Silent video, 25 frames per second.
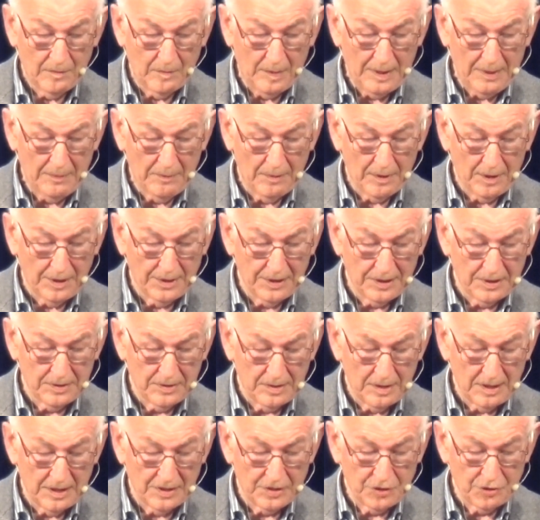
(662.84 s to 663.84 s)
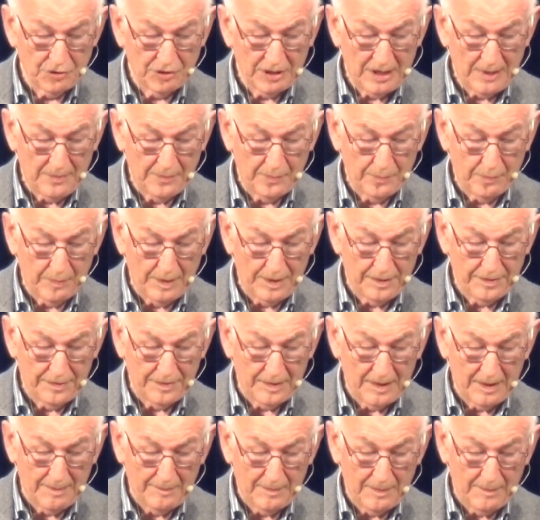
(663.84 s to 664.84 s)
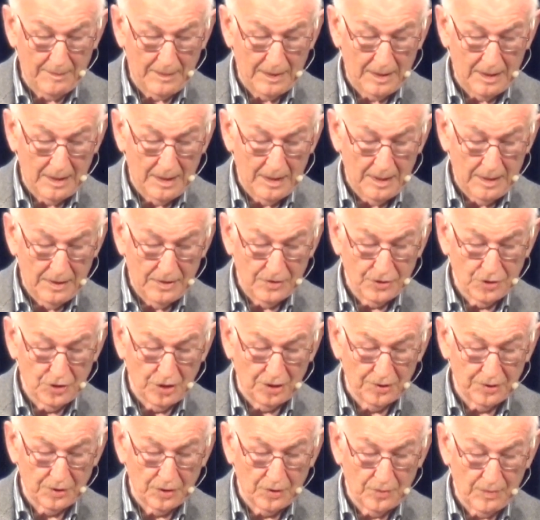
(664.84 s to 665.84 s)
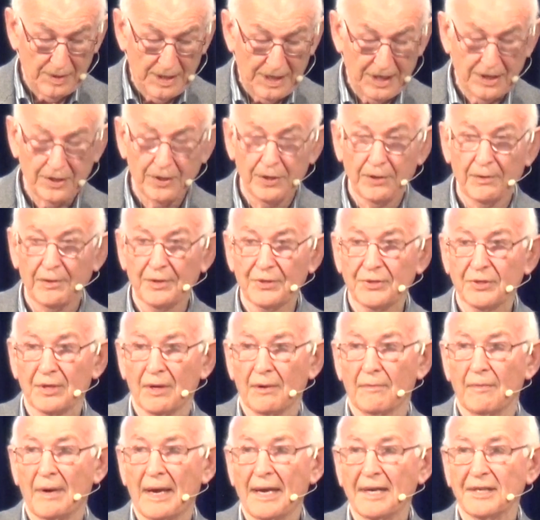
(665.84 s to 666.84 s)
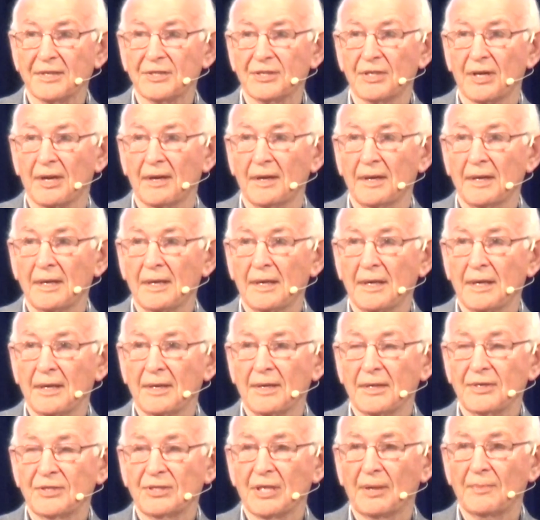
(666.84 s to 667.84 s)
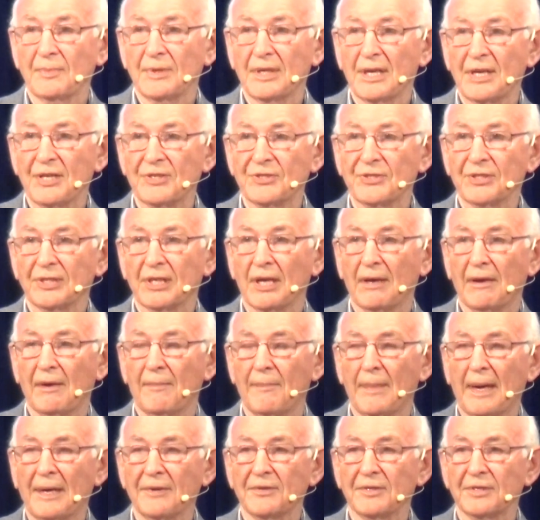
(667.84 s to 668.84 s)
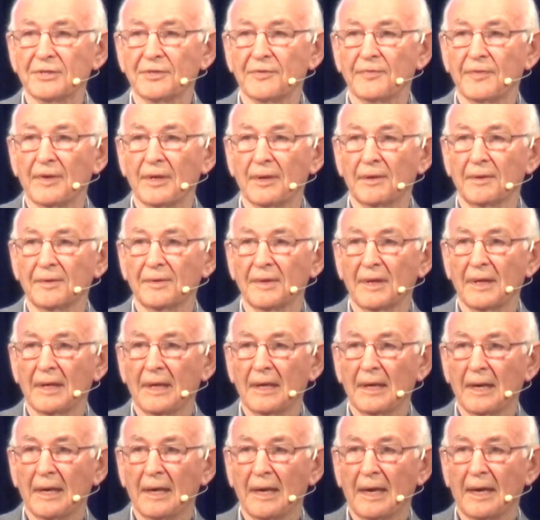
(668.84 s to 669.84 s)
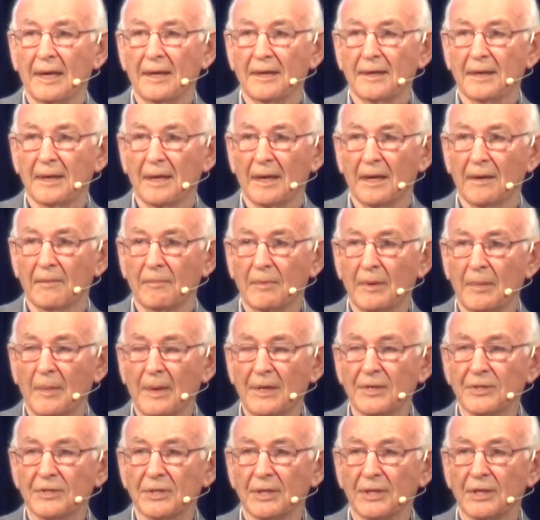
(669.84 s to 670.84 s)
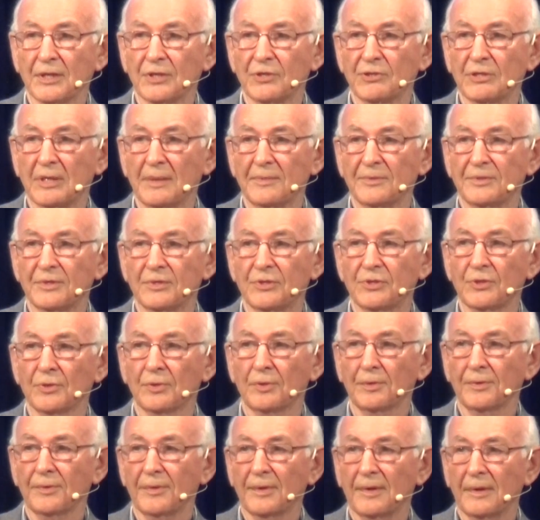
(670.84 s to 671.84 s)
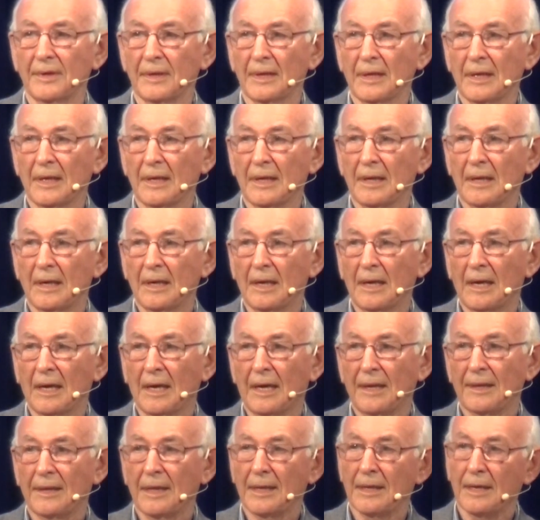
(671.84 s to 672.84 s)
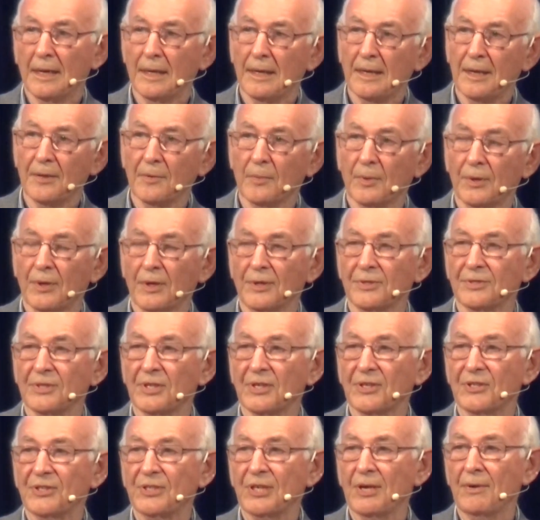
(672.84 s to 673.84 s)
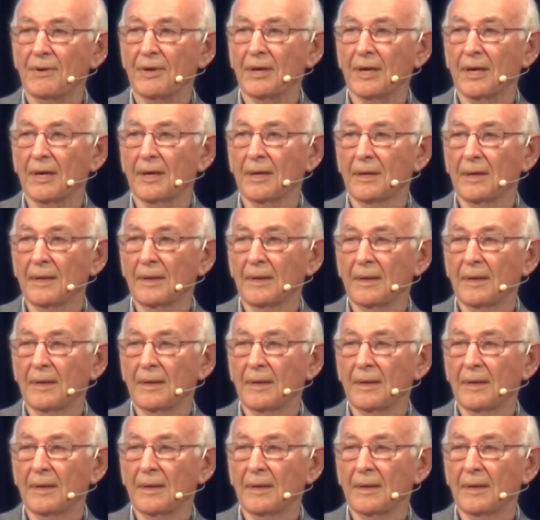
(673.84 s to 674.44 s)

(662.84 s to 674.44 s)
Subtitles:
We were on a trip with John Green, who was a rector 7 years ago at Maddressfield, and we went on a trip to Jordan and then another one on to Syria,